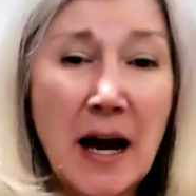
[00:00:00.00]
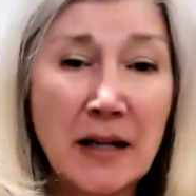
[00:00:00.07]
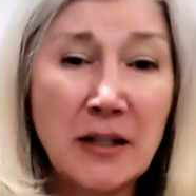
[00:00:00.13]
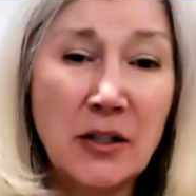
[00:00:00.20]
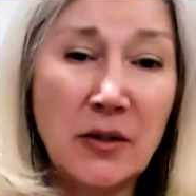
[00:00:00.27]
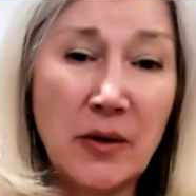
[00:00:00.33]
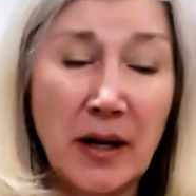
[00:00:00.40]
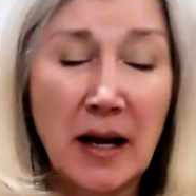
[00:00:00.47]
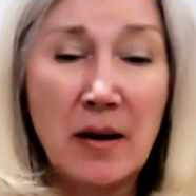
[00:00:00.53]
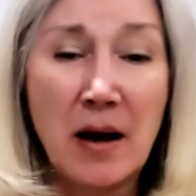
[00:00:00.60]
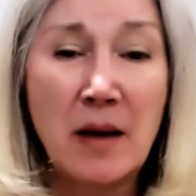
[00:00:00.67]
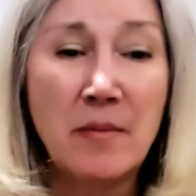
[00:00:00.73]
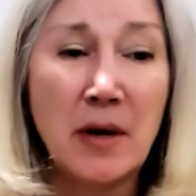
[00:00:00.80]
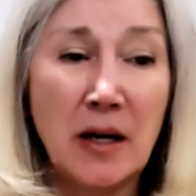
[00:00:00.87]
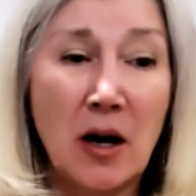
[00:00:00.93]
add to it,
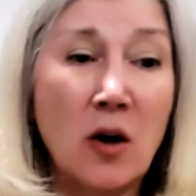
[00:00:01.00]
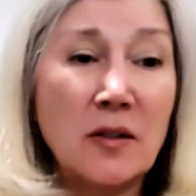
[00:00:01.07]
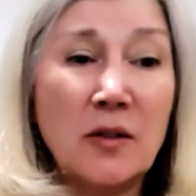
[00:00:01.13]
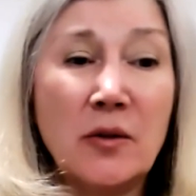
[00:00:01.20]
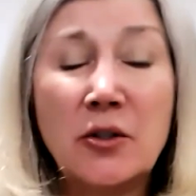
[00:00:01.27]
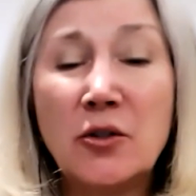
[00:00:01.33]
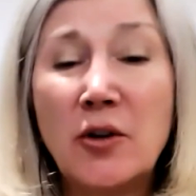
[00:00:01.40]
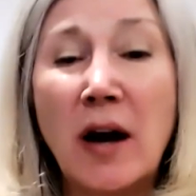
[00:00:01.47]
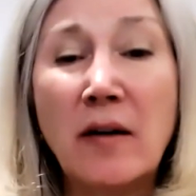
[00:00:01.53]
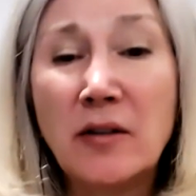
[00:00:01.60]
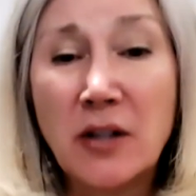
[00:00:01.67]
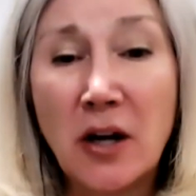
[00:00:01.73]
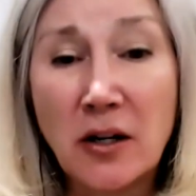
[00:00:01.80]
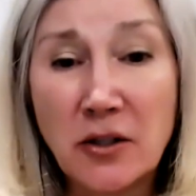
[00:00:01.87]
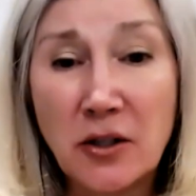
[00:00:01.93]
I'm also a travel
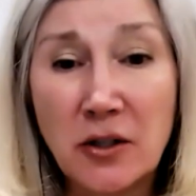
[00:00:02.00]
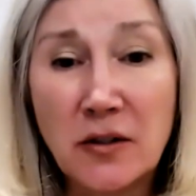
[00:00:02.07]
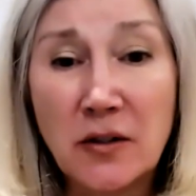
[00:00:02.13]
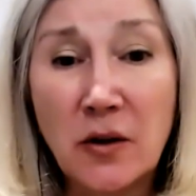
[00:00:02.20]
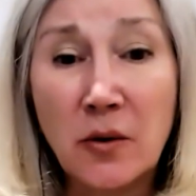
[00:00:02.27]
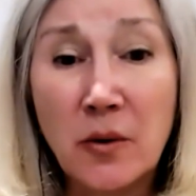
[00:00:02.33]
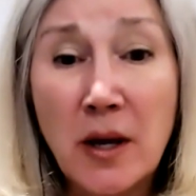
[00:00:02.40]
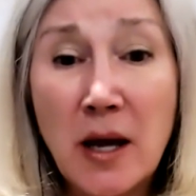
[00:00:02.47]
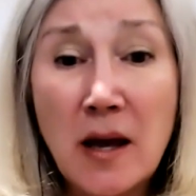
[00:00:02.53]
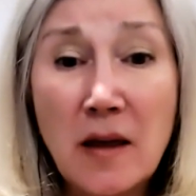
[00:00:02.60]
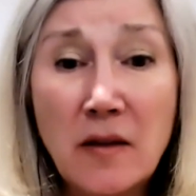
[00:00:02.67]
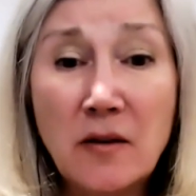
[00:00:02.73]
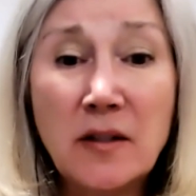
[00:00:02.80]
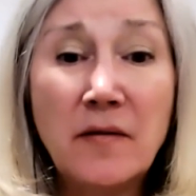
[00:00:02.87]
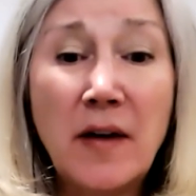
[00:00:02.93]
doctor. So
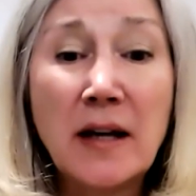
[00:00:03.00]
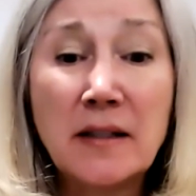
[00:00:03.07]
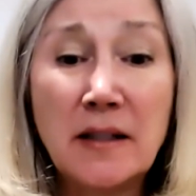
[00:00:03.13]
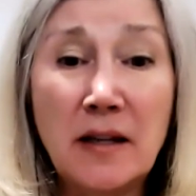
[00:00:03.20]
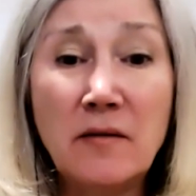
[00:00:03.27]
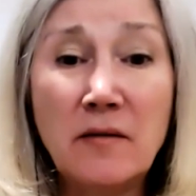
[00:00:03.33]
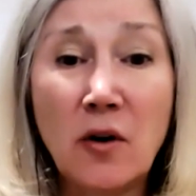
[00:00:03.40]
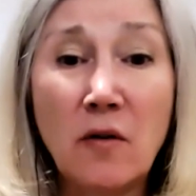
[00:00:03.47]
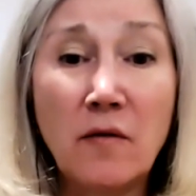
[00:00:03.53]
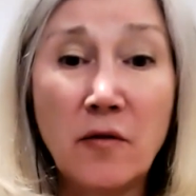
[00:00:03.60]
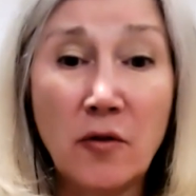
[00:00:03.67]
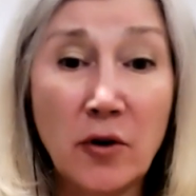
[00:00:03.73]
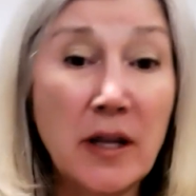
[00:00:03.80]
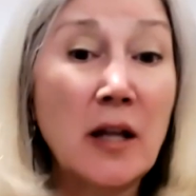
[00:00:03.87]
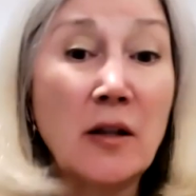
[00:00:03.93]
there's a vaccine
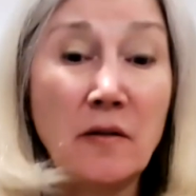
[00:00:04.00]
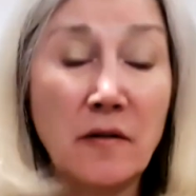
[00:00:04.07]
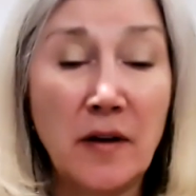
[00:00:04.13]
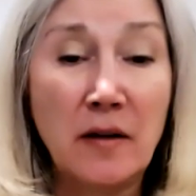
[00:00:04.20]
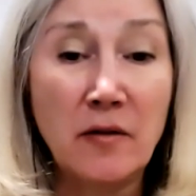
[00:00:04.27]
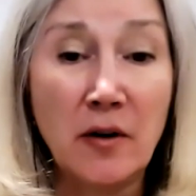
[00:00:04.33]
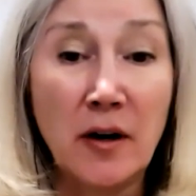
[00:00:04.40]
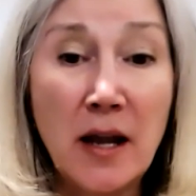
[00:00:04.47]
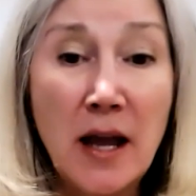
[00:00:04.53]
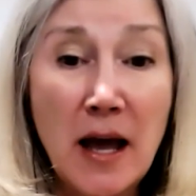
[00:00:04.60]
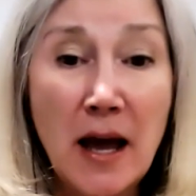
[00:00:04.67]
for yellow fever.